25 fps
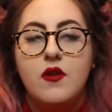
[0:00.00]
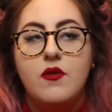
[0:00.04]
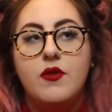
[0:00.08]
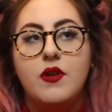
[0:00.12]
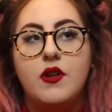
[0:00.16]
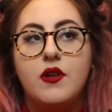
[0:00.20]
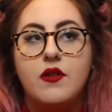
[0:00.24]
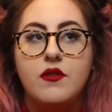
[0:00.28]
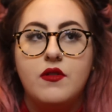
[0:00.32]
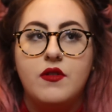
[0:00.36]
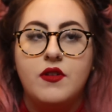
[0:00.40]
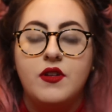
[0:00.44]

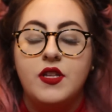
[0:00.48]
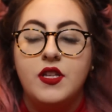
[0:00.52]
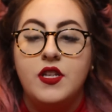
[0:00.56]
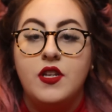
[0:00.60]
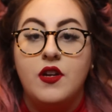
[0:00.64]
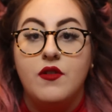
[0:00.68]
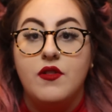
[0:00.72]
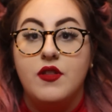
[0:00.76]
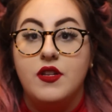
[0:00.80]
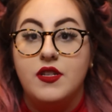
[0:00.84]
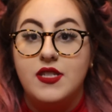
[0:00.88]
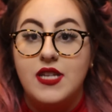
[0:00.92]
We don't really
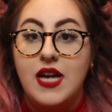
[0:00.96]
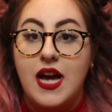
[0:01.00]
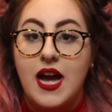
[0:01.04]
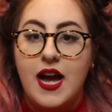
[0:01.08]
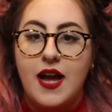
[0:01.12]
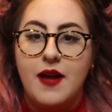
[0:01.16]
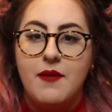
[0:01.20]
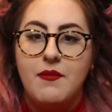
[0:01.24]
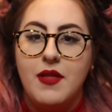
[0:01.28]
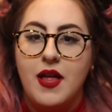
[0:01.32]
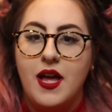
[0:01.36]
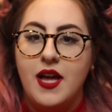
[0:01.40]
know the
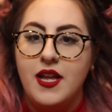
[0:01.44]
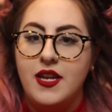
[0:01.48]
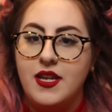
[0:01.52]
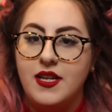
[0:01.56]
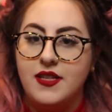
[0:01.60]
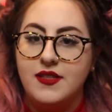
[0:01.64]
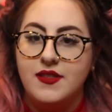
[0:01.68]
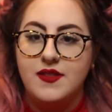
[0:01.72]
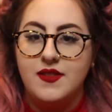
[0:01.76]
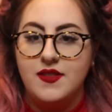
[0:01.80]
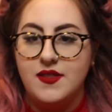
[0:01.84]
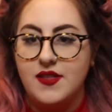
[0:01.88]
timeline
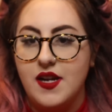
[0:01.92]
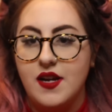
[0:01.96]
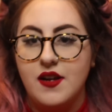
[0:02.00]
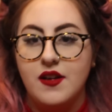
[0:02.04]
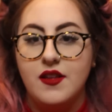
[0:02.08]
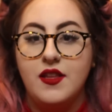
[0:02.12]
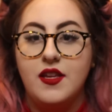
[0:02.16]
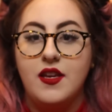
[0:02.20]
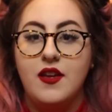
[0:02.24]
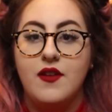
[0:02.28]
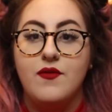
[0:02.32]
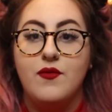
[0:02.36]

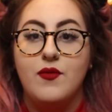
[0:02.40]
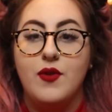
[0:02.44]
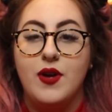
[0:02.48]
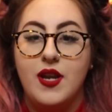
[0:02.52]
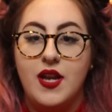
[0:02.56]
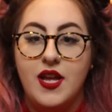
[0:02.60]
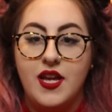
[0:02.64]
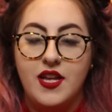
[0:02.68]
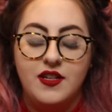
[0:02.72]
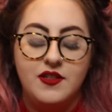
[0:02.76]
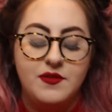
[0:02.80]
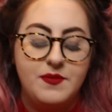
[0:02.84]
necessarily of
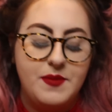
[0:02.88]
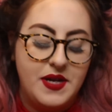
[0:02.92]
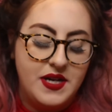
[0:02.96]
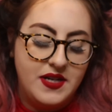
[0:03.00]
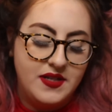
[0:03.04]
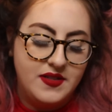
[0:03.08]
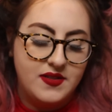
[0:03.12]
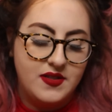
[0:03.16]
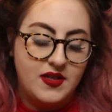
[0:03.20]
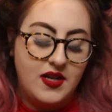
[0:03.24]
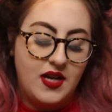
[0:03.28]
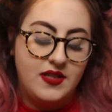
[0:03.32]
when Hannah's
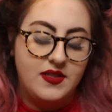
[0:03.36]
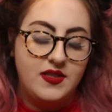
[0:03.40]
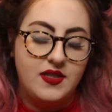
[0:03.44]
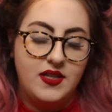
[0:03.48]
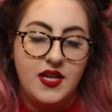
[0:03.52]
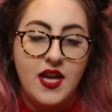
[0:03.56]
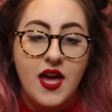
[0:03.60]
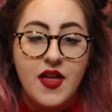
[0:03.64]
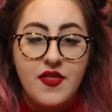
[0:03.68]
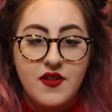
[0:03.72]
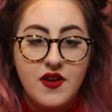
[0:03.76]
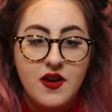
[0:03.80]
parents got
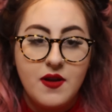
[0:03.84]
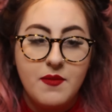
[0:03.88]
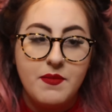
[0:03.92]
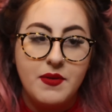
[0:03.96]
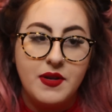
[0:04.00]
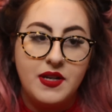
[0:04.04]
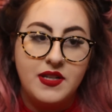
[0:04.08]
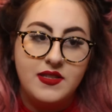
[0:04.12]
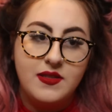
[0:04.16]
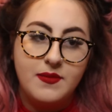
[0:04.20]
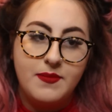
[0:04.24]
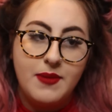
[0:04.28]
together,
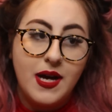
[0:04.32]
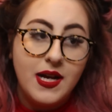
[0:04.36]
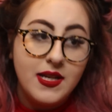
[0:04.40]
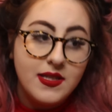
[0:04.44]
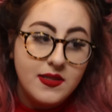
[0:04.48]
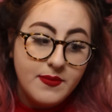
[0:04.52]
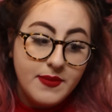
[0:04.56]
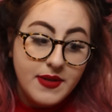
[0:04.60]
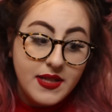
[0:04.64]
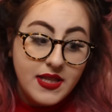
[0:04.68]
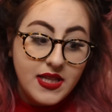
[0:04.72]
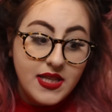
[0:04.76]
but it's a
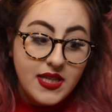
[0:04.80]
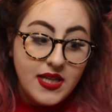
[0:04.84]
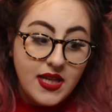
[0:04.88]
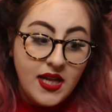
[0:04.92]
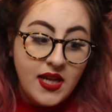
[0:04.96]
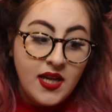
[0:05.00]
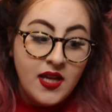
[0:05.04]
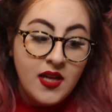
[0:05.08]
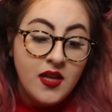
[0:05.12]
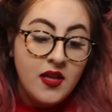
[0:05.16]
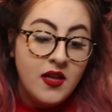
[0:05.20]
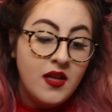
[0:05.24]

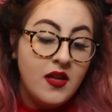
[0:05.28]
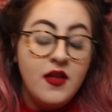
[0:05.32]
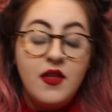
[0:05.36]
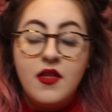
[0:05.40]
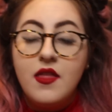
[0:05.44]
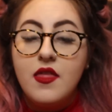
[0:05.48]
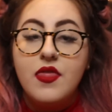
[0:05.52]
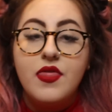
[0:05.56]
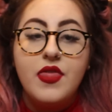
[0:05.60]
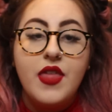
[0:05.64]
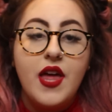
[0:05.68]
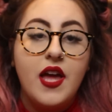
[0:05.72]
possibility
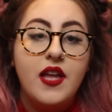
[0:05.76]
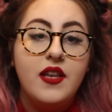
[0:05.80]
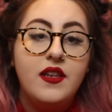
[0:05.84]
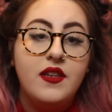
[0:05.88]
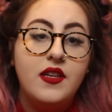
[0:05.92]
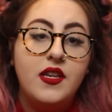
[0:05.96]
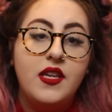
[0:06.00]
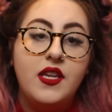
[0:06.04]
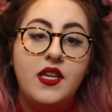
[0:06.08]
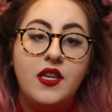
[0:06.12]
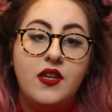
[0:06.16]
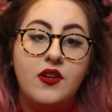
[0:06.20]
that
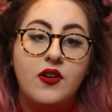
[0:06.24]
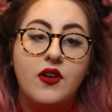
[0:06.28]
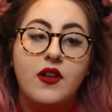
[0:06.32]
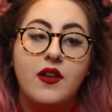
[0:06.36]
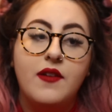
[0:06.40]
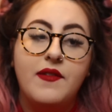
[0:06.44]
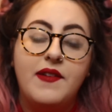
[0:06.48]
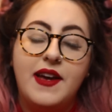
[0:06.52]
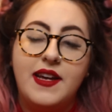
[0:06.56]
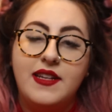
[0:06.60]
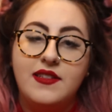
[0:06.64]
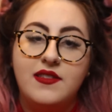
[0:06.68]
he could
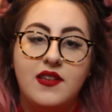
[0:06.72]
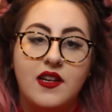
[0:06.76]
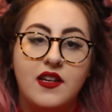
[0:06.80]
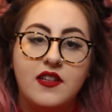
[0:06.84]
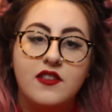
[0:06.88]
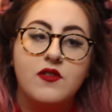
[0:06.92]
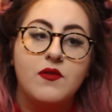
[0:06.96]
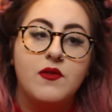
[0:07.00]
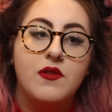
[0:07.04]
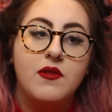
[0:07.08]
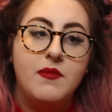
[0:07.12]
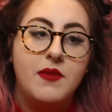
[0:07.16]
have had
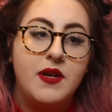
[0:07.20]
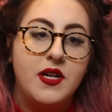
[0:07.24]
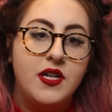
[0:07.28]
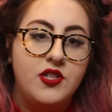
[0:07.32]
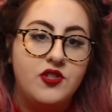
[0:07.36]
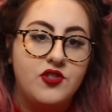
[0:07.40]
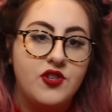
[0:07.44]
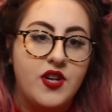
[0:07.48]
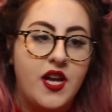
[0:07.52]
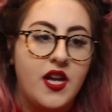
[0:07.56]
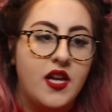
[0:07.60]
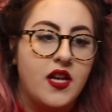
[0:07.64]
sex with Mary
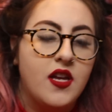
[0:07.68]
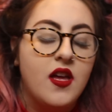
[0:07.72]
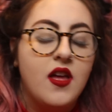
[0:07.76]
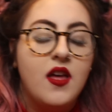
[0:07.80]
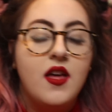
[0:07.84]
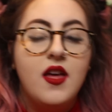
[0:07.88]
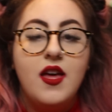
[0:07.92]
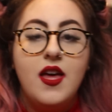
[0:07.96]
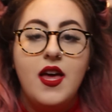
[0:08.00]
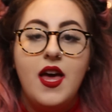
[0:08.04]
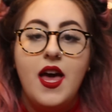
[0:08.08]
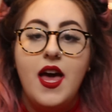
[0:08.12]
Drake
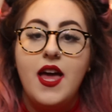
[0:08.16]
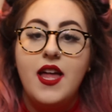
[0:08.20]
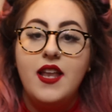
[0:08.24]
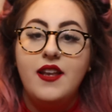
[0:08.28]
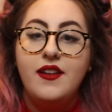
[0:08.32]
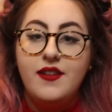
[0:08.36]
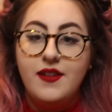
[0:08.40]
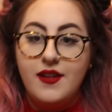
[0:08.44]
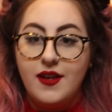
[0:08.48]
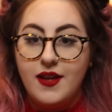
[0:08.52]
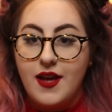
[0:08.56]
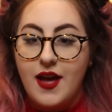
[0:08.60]

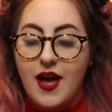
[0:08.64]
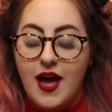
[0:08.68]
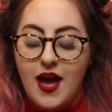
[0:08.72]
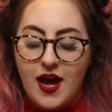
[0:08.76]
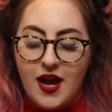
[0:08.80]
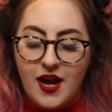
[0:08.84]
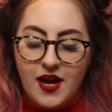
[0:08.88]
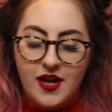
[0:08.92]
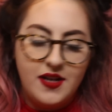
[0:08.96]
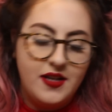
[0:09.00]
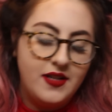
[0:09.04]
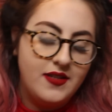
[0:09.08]
and
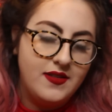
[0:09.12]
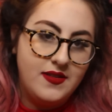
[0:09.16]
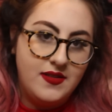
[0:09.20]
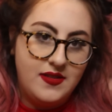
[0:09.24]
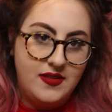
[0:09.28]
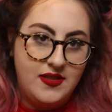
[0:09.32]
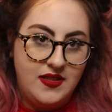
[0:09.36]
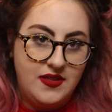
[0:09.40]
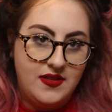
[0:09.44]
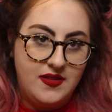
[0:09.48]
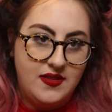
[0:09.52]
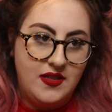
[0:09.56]
had
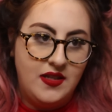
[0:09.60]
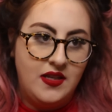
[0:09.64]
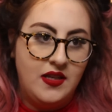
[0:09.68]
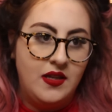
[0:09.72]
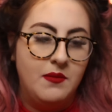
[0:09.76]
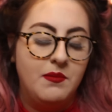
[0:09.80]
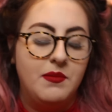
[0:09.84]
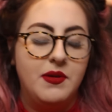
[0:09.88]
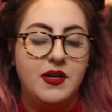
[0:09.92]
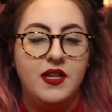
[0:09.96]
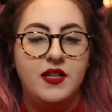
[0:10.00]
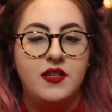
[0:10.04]

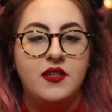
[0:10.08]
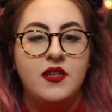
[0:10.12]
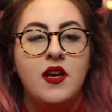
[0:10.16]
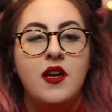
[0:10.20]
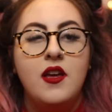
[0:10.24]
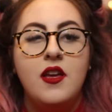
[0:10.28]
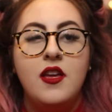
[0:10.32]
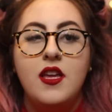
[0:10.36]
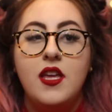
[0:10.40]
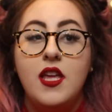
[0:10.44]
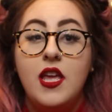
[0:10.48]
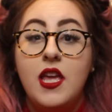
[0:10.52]
Cece, but
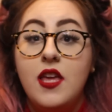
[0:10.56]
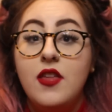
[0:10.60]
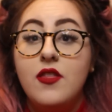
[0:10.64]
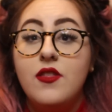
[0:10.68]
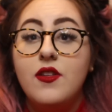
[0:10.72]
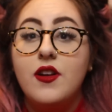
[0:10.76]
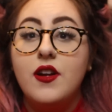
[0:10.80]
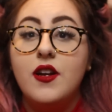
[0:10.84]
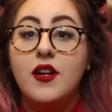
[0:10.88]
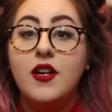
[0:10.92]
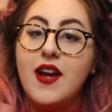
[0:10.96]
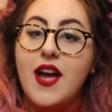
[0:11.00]

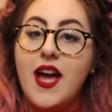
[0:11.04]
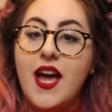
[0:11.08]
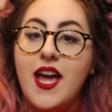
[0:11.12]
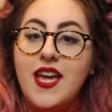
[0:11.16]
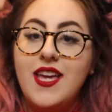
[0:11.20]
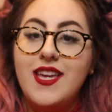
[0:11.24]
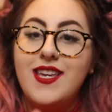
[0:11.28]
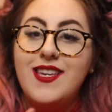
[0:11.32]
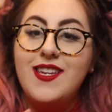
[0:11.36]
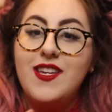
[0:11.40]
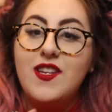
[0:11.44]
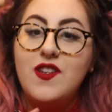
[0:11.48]
either
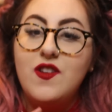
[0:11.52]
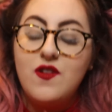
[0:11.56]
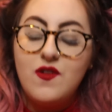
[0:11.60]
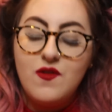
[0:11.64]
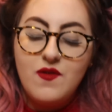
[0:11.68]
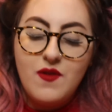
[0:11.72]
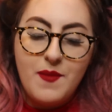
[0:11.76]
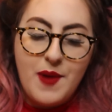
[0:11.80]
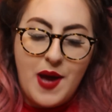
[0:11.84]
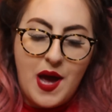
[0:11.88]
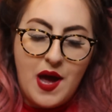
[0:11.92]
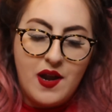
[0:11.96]
A, he
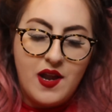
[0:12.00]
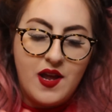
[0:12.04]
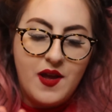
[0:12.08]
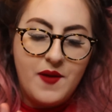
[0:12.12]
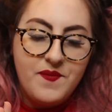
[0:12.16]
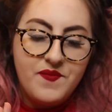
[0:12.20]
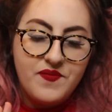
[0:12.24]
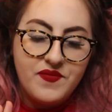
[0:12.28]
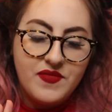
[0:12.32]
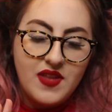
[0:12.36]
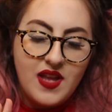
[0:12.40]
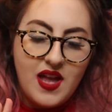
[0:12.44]
knew about
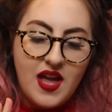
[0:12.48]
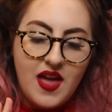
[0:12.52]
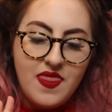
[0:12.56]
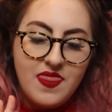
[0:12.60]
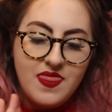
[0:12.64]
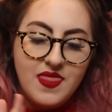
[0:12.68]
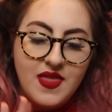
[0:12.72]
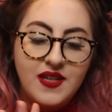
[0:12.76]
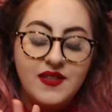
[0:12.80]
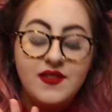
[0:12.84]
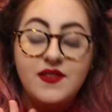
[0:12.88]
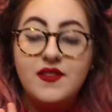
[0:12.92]
it,
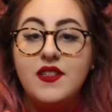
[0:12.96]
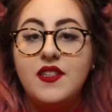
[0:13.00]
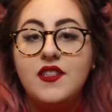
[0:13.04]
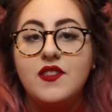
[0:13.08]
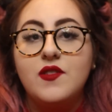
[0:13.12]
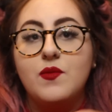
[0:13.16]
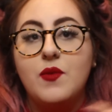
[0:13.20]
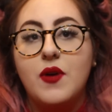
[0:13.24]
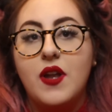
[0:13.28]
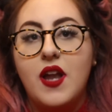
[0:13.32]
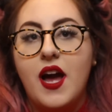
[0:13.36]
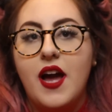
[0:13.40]
and this
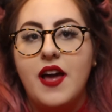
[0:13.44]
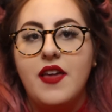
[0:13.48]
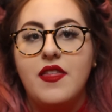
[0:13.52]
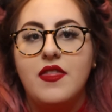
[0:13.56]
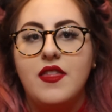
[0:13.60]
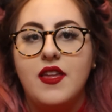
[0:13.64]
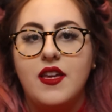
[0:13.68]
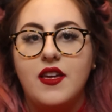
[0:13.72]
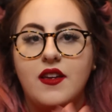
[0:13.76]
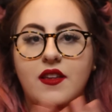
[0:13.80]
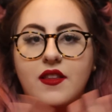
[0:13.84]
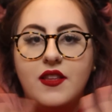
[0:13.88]
is what I
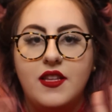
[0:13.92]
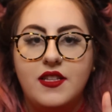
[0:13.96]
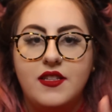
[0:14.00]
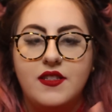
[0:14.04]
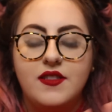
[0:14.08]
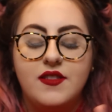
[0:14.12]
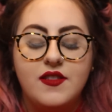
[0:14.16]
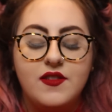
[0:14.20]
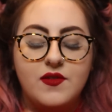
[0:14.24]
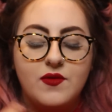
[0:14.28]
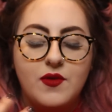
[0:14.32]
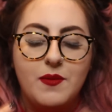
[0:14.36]
think, like,
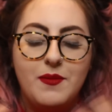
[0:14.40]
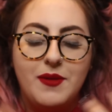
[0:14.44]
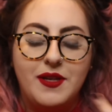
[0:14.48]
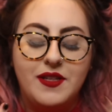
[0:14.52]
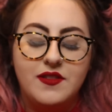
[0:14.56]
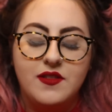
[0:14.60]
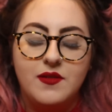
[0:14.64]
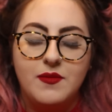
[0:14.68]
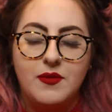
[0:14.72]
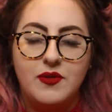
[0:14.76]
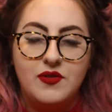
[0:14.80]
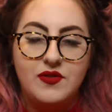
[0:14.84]
this is what
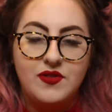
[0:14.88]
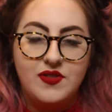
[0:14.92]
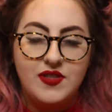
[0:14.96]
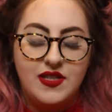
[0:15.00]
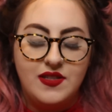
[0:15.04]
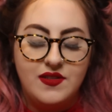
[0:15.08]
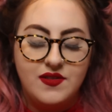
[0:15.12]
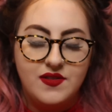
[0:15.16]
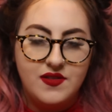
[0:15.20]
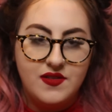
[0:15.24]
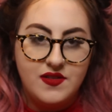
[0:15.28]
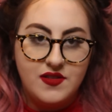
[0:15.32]
makes the most
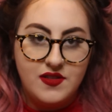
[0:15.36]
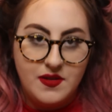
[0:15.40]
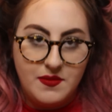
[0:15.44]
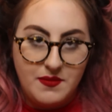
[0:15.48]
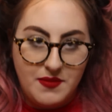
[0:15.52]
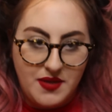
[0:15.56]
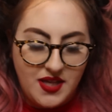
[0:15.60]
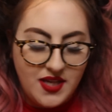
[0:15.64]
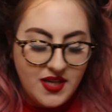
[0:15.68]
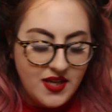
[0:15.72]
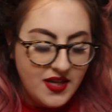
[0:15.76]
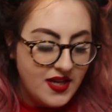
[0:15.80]
sense to
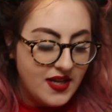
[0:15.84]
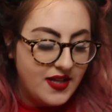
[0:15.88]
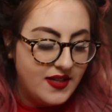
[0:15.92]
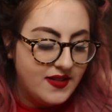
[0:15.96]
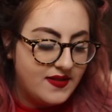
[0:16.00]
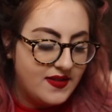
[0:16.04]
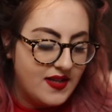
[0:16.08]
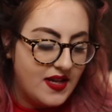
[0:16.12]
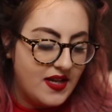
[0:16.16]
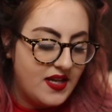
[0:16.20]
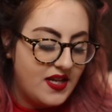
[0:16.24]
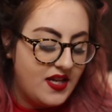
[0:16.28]
me,
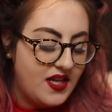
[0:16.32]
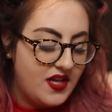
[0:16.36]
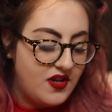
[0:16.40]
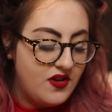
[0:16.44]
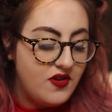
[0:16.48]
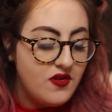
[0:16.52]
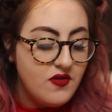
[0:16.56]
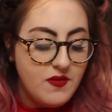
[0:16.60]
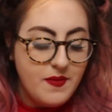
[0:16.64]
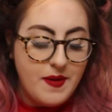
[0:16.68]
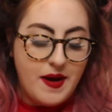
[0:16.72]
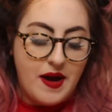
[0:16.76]
is that he
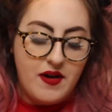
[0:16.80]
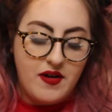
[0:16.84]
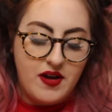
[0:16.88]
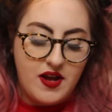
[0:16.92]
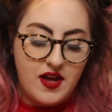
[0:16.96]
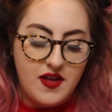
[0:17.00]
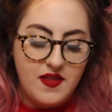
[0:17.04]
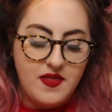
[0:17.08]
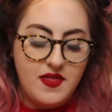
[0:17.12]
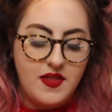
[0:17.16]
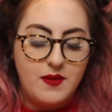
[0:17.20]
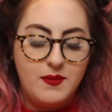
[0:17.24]
knew about
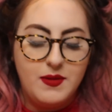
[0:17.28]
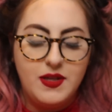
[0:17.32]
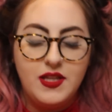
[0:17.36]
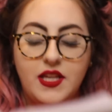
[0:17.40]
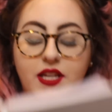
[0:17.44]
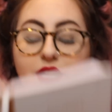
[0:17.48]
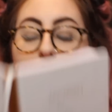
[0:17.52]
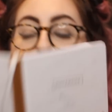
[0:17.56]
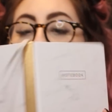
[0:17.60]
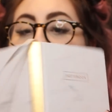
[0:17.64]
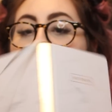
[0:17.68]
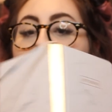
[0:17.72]
it. Let me,
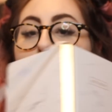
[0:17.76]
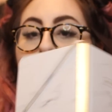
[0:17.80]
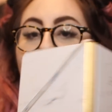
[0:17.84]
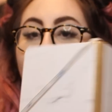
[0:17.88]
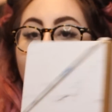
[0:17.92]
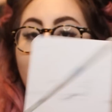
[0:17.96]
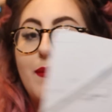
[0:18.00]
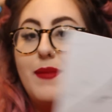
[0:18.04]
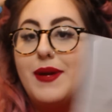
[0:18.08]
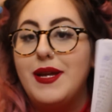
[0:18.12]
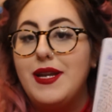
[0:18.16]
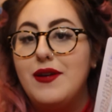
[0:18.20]
like, read
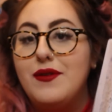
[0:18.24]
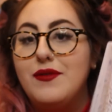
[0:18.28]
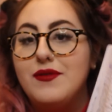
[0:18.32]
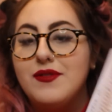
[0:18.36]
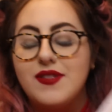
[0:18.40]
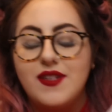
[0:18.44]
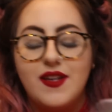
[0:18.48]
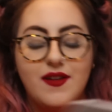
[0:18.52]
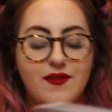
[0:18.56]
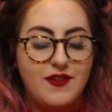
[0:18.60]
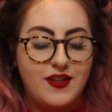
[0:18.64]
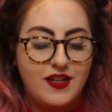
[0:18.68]
from my
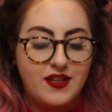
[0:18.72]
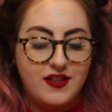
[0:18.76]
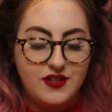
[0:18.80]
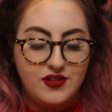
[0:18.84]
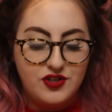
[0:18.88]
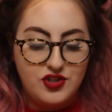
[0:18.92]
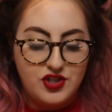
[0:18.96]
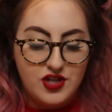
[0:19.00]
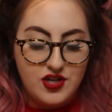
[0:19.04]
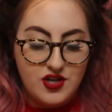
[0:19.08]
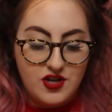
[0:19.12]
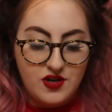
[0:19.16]
notes. I have, like,
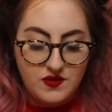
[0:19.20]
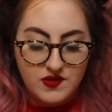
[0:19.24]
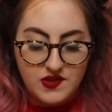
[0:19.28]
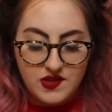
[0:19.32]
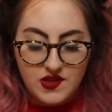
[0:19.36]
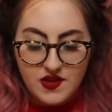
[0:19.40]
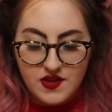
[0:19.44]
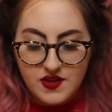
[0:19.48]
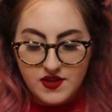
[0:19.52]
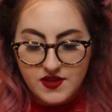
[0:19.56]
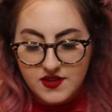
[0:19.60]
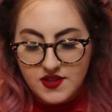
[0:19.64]
legit notes
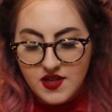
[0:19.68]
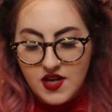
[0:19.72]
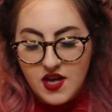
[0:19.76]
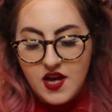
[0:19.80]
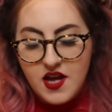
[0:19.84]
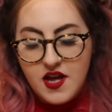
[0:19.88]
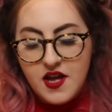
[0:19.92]
on this.